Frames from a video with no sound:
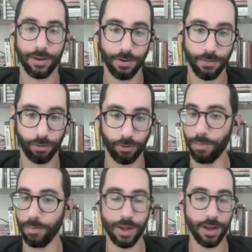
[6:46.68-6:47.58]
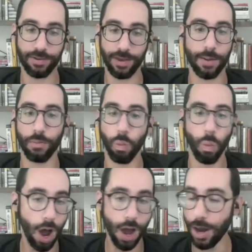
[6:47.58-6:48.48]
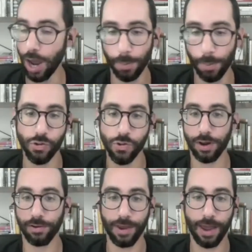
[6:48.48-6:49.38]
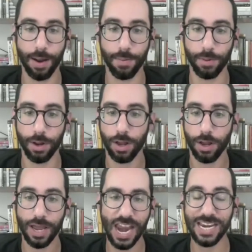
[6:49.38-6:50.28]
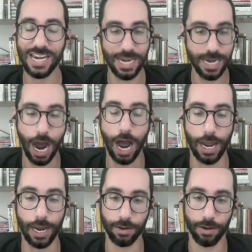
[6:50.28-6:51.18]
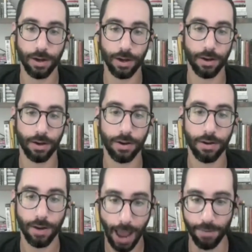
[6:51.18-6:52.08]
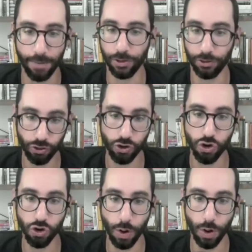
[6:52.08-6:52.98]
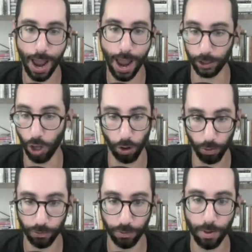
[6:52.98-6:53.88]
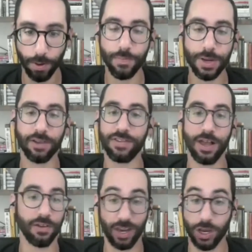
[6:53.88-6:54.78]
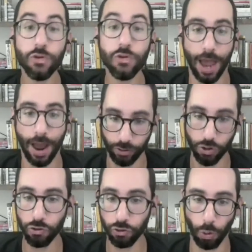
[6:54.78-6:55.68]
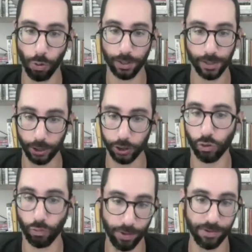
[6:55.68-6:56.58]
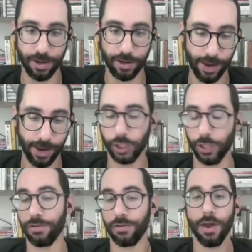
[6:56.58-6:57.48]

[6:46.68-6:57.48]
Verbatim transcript: from exam one up to exam 89 have the two LRs because the LSAT used to have two scored logical reasoning sections.